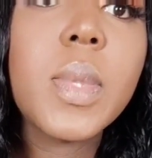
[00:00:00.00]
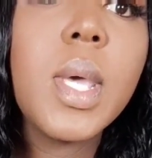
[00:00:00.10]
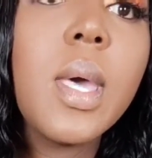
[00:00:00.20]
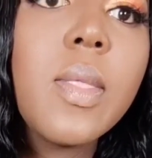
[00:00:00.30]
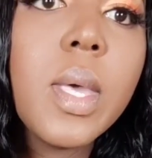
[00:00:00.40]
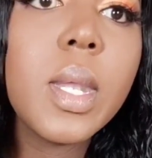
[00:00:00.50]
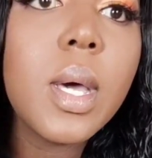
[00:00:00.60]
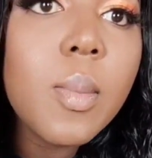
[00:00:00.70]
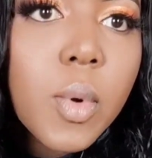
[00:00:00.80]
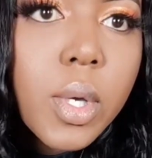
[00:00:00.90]
And then
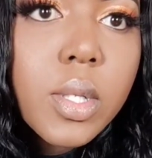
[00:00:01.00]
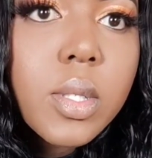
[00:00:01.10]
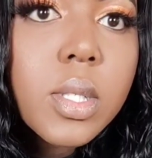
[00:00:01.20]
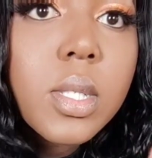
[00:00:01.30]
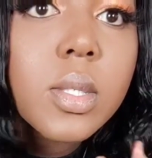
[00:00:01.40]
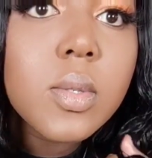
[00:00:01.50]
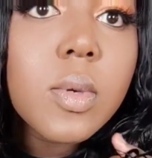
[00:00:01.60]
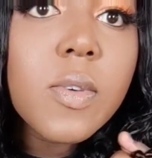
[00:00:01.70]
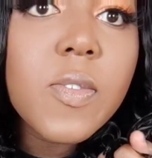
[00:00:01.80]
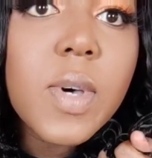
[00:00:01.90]
I'm going to just do
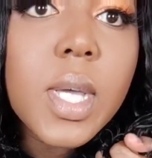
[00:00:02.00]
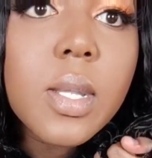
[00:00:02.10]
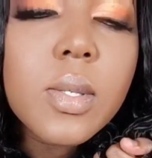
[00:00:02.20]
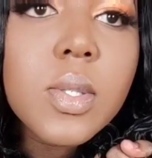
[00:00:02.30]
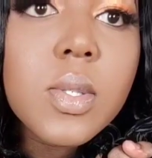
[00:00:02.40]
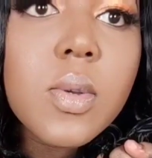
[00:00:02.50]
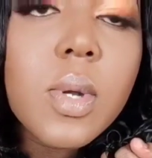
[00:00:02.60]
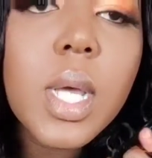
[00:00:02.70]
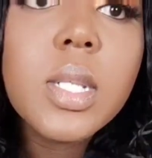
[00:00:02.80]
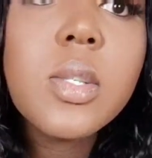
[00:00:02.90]
a final
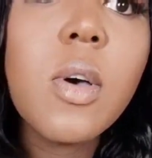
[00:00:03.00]
scrunch